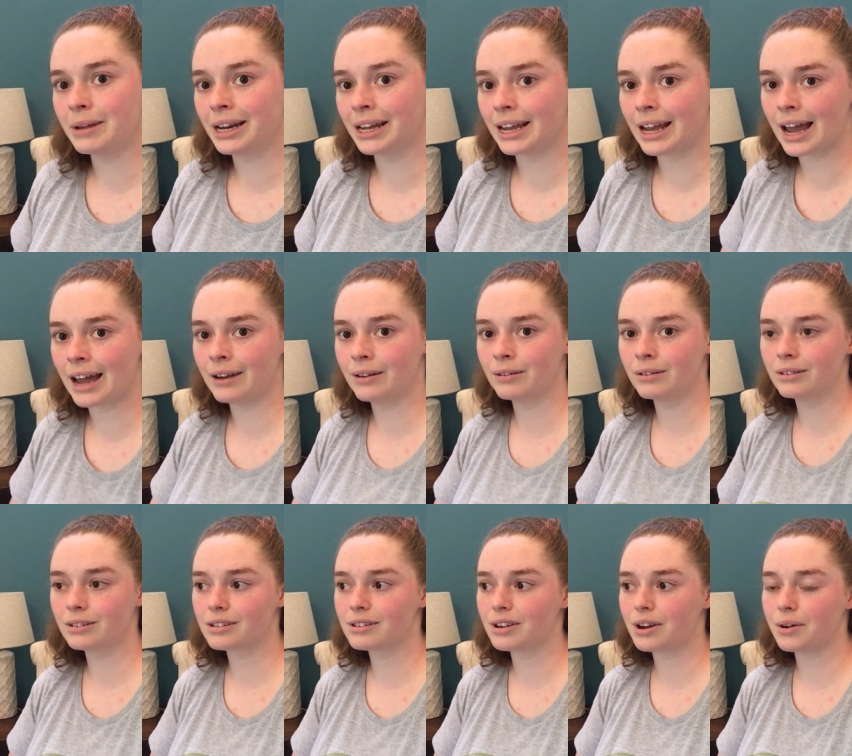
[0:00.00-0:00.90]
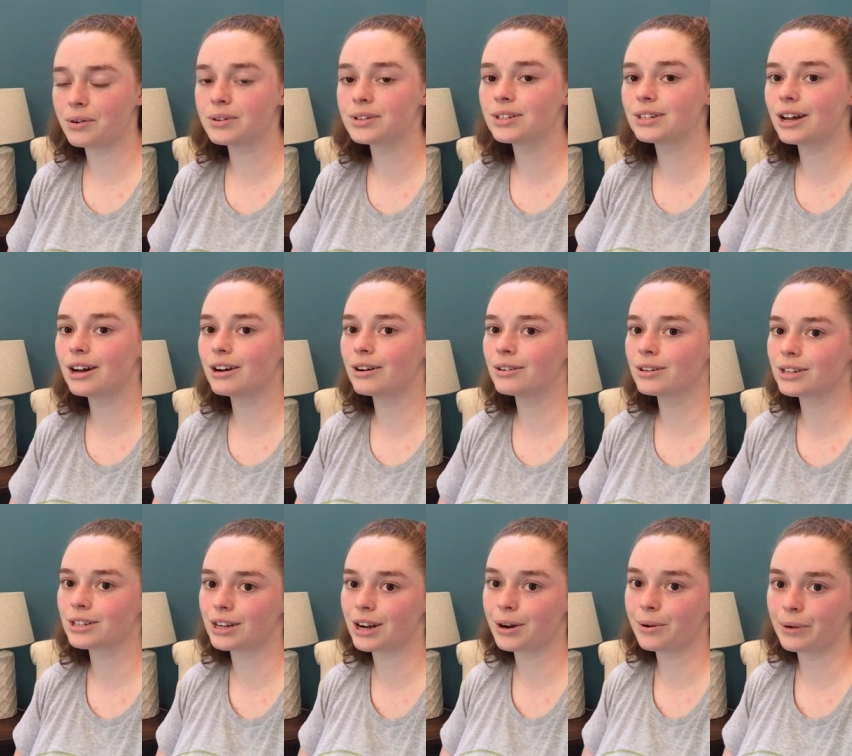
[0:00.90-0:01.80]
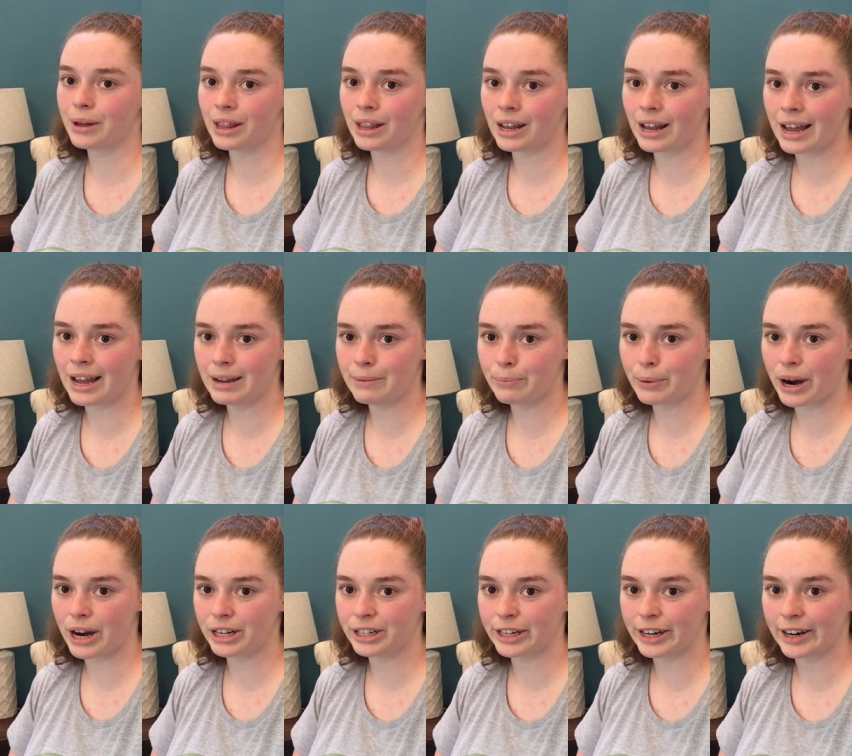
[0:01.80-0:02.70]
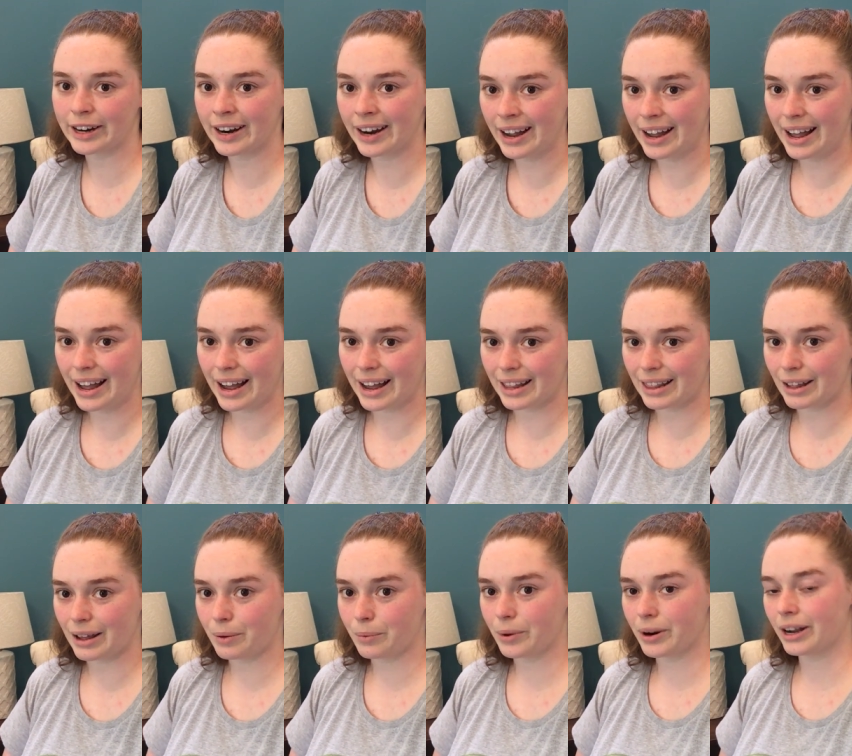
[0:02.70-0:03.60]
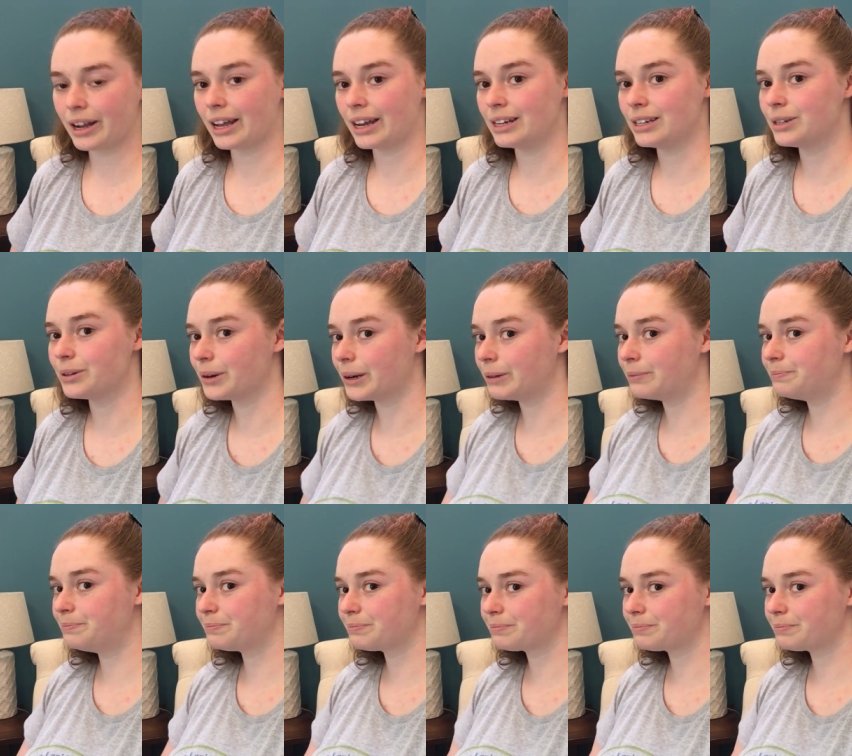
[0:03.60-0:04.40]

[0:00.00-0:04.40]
And again, go slow, start with light pressure, and then work into it.